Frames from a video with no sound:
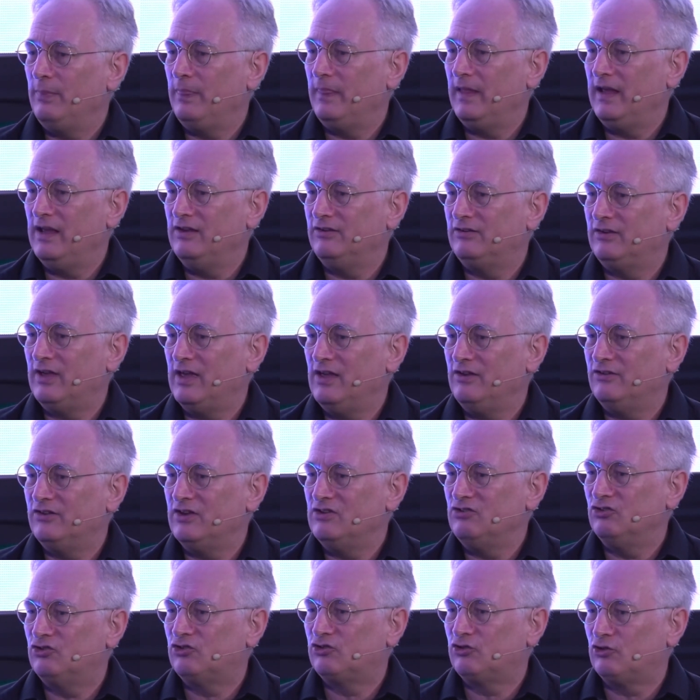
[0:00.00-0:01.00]
is
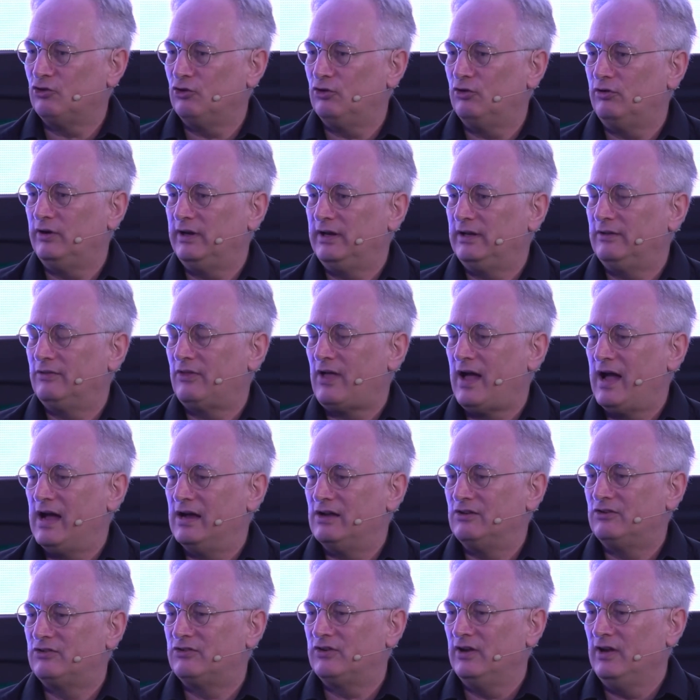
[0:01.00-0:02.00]
ensuring
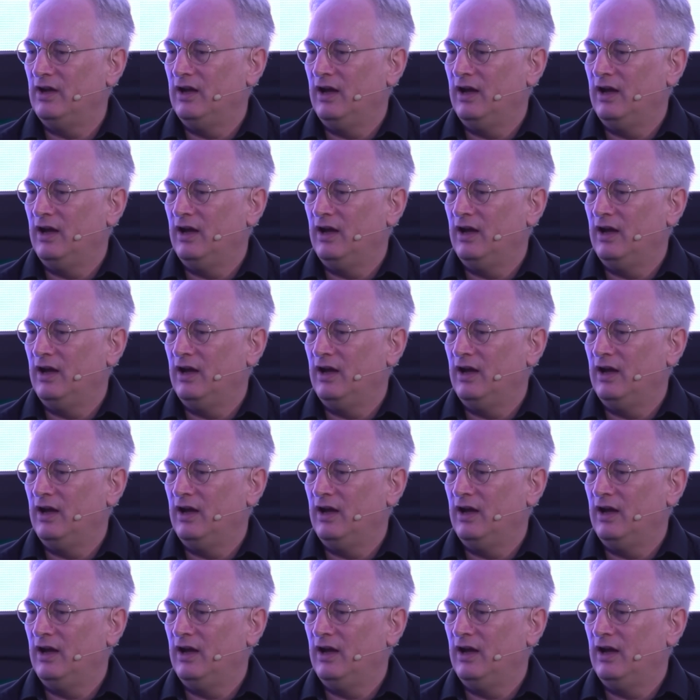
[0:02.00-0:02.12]
that